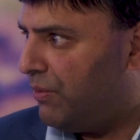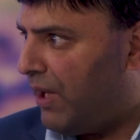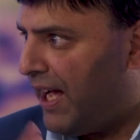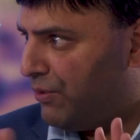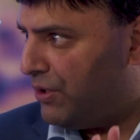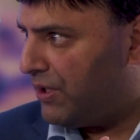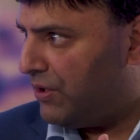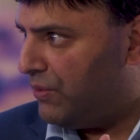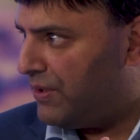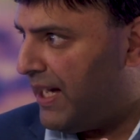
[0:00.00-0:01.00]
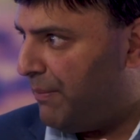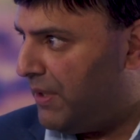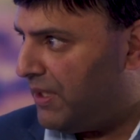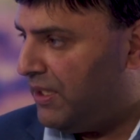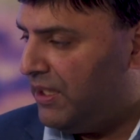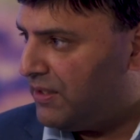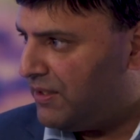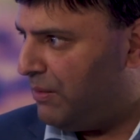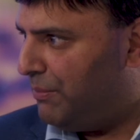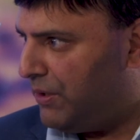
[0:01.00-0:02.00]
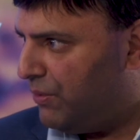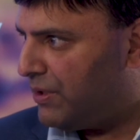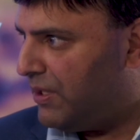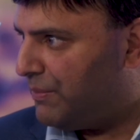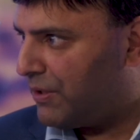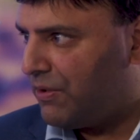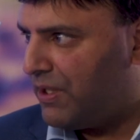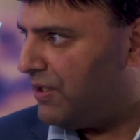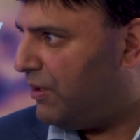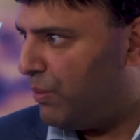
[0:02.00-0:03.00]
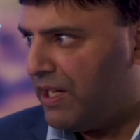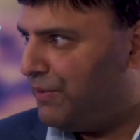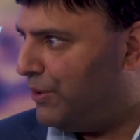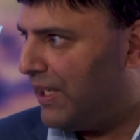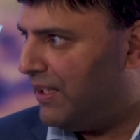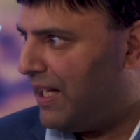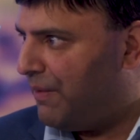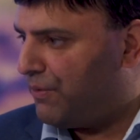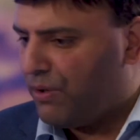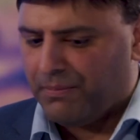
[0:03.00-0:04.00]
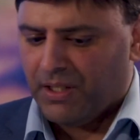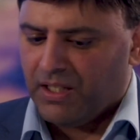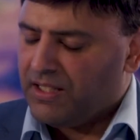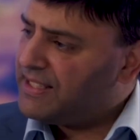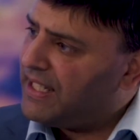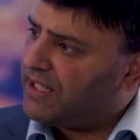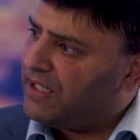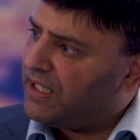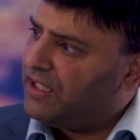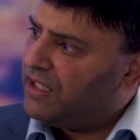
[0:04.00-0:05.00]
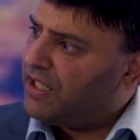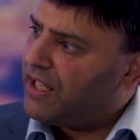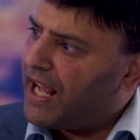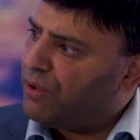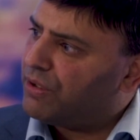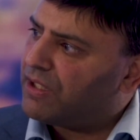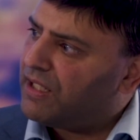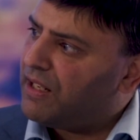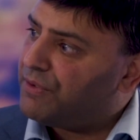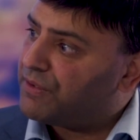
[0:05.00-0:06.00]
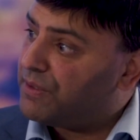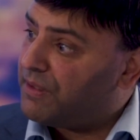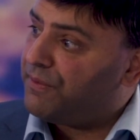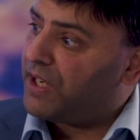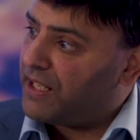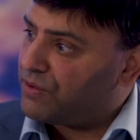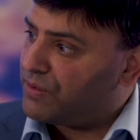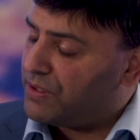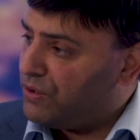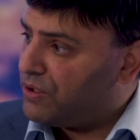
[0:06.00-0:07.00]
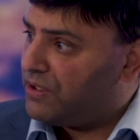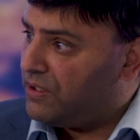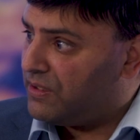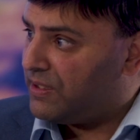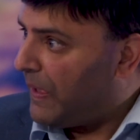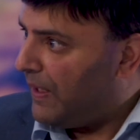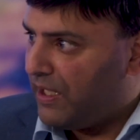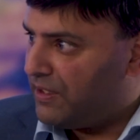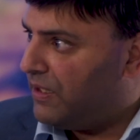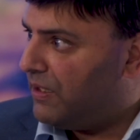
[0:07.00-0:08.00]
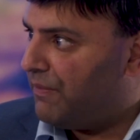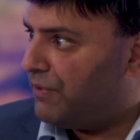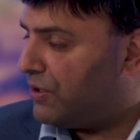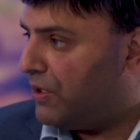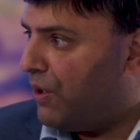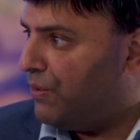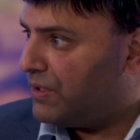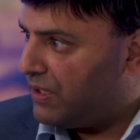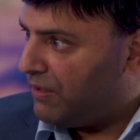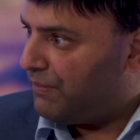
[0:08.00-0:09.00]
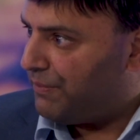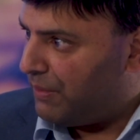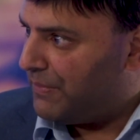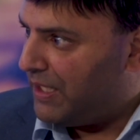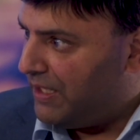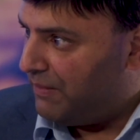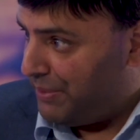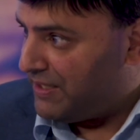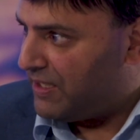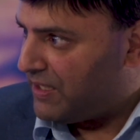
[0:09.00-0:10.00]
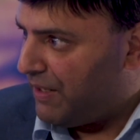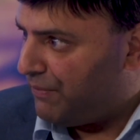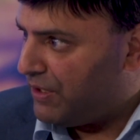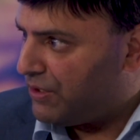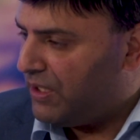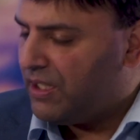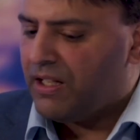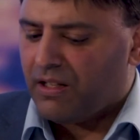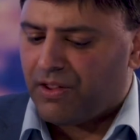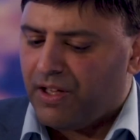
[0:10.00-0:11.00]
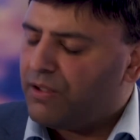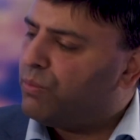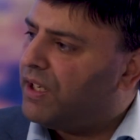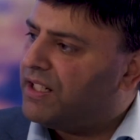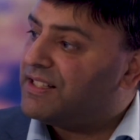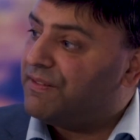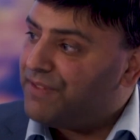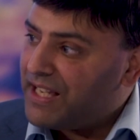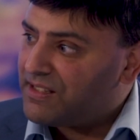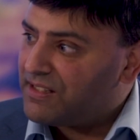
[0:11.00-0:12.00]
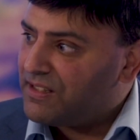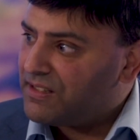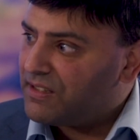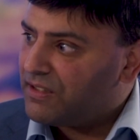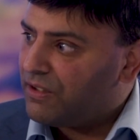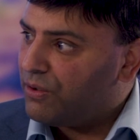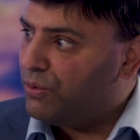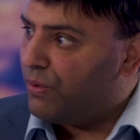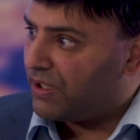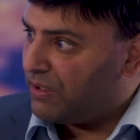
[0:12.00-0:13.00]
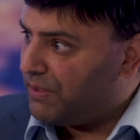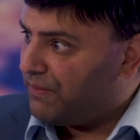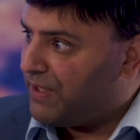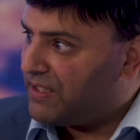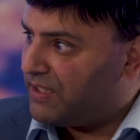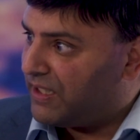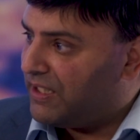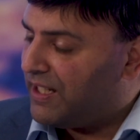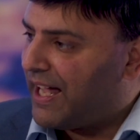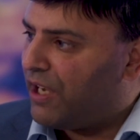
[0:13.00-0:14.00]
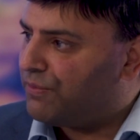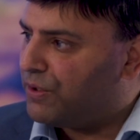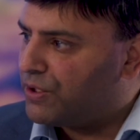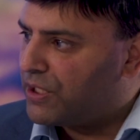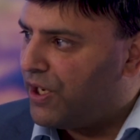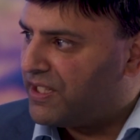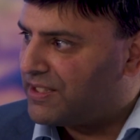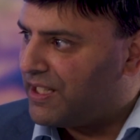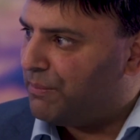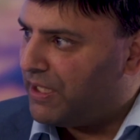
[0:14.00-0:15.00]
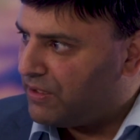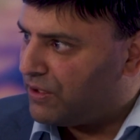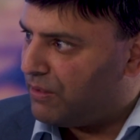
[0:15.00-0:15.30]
How are you going to use that money? Does it meet your terms of criteria, wherever you're getting that from? Secondly, how are you going to leverage from the financial institutions, other leverage loans, from the business leverage? Third one is investors. Who are going to be investing in? How have you enticed them into the